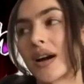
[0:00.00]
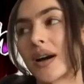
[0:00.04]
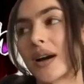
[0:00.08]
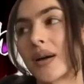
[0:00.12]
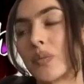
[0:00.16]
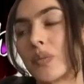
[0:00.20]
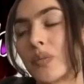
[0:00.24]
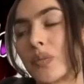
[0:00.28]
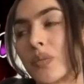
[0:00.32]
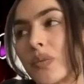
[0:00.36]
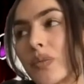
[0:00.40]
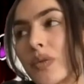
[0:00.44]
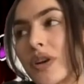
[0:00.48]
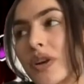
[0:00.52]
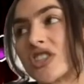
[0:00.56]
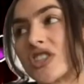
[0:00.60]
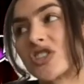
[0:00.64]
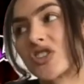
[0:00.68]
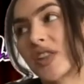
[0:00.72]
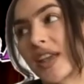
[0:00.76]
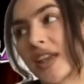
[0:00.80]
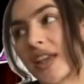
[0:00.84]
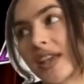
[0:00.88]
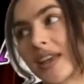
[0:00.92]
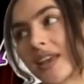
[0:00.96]
Rich
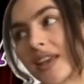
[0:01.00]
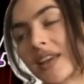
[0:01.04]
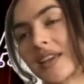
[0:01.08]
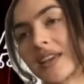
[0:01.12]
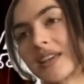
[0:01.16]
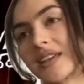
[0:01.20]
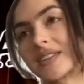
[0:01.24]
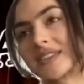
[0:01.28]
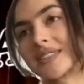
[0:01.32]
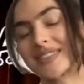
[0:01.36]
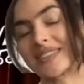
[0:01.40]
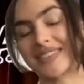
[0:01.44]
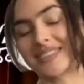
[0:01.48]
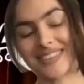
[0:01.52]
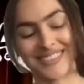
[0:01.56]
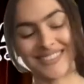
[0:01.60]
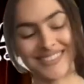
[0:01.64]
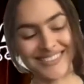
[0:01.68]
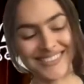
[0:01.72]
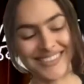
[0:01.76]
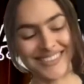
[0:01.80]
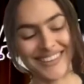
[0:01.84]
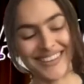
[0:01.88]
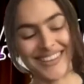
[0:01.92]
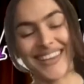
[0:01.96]
Ladies,
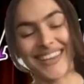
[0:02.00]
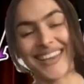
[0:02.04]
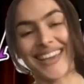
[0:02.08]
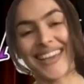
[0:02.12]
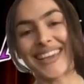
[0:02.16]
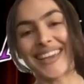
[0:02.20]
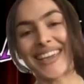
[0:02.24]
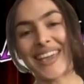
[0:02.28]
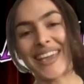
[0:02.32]
it came